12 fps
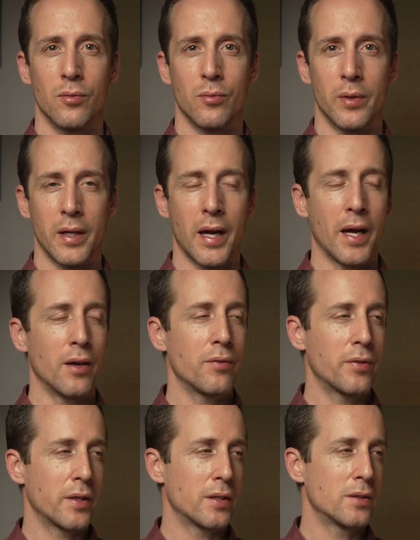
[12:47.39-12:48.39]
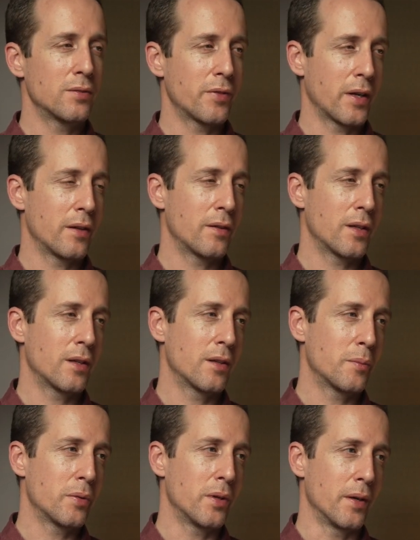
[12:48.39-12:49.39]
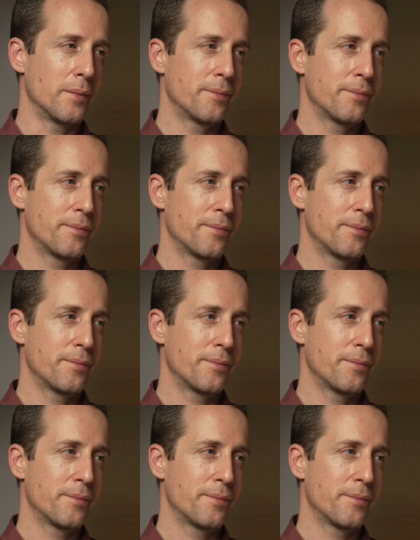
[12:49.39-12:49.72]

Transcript: we have is faith in the Buddha.